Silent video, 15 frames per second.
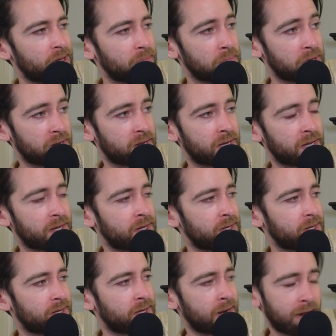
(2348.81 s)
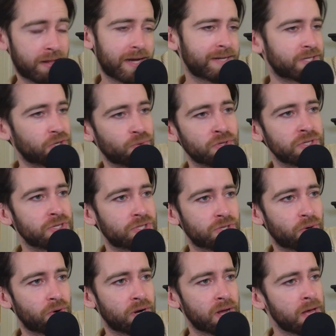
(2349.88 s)
But and I liked the original
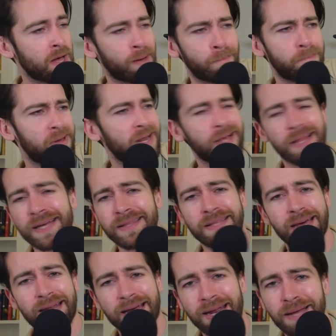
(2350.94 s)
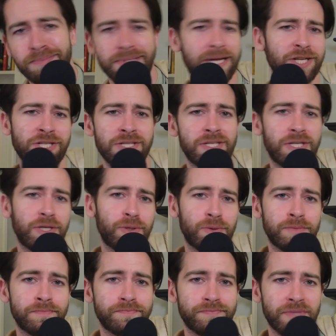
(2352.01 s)
story, but I like that adaptation
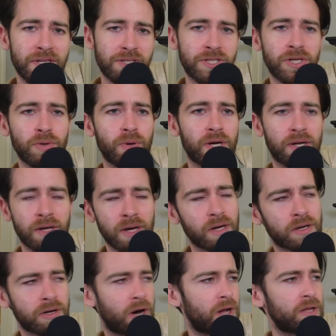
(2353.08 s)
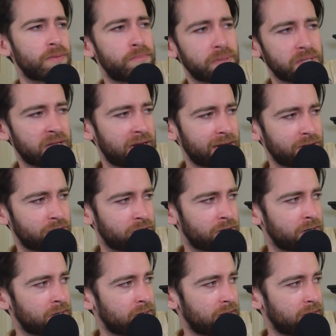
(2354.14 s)
too. Let's do it. Call it Bill Hader.